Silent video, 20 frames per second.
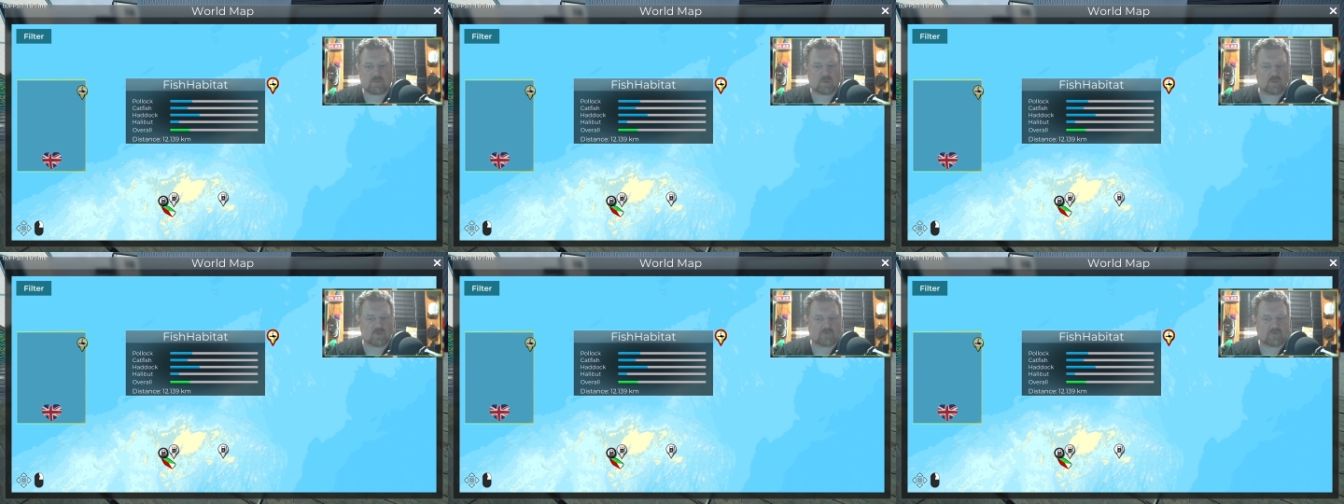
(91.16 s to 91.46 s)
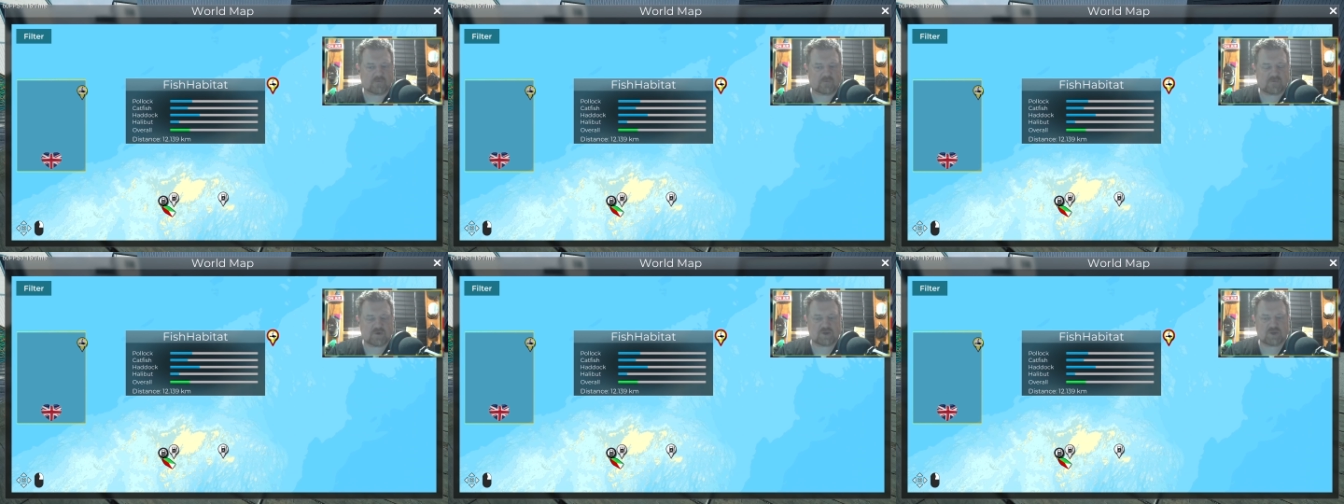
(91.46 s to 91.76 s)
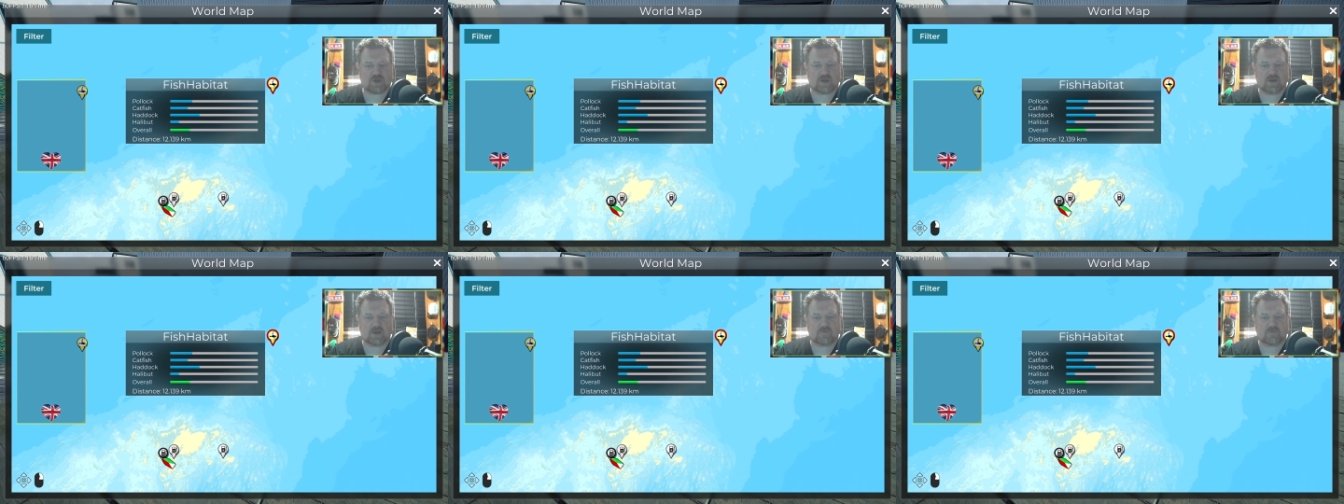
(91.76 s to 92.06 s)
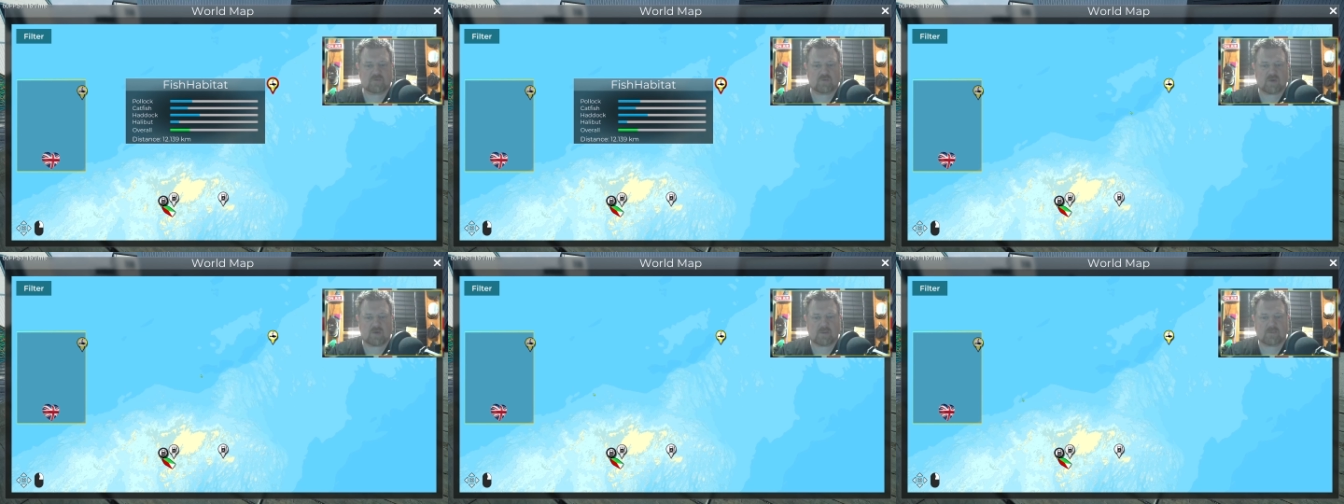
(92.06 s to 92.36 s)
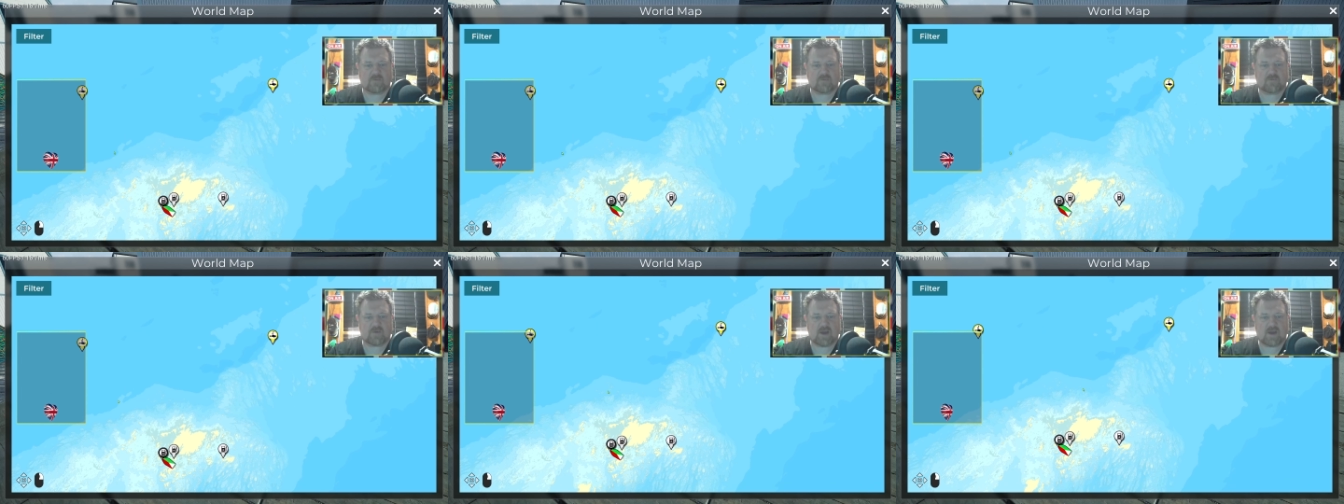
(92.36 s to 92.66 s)
for fishing if you're aiming
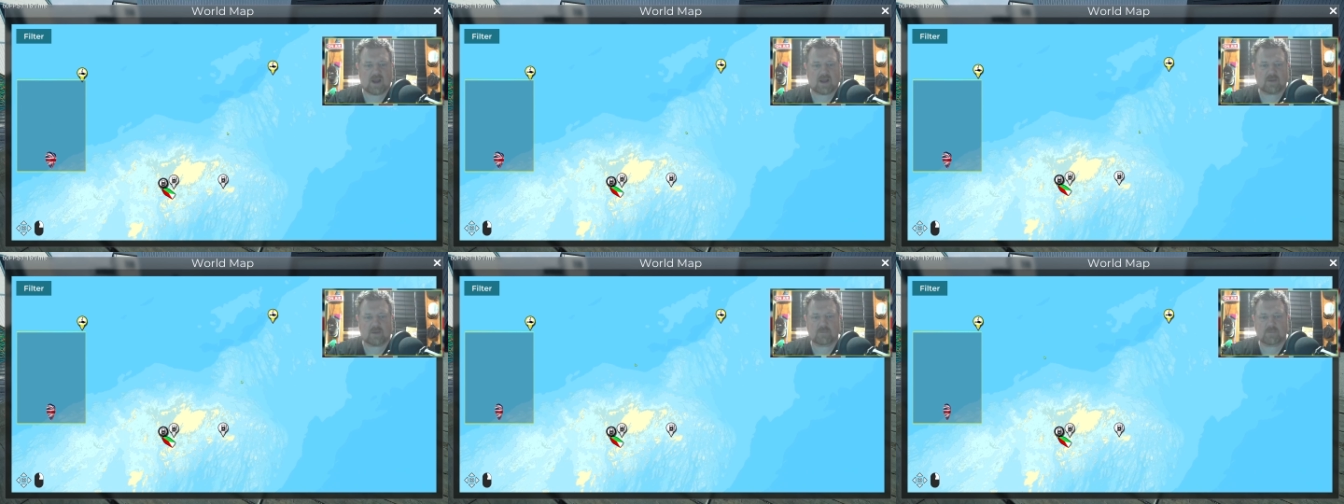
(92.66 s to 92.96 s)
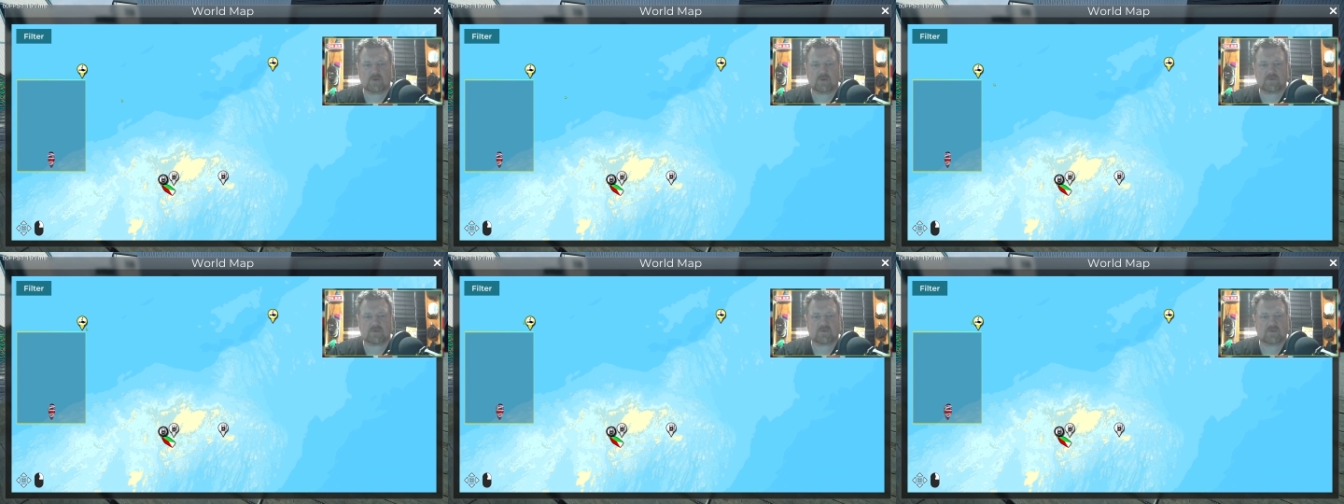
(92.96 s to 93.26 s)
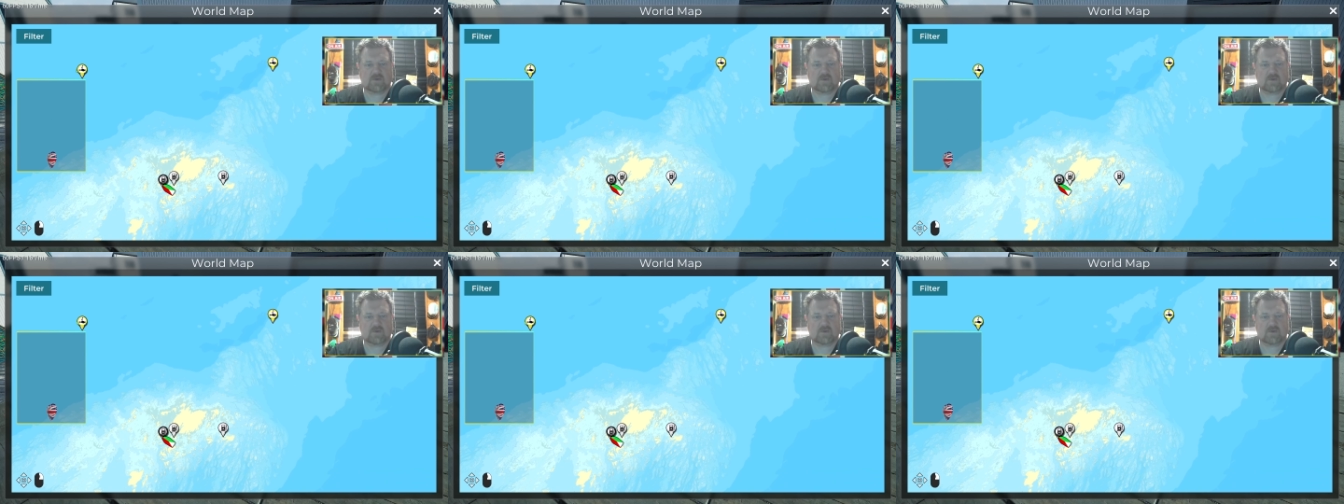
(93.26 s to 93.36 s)
for halibut,